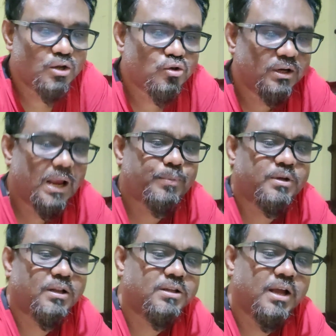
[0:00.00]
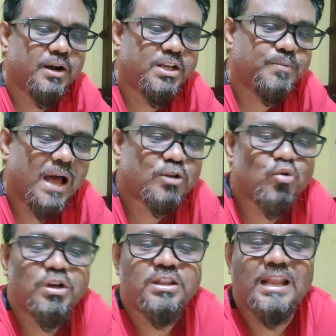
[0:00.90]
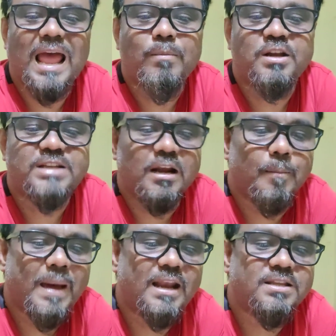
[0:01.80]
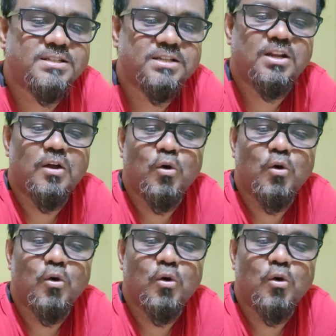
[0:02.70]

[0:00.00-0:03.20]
So capital are shown in the liability side of balance sheet.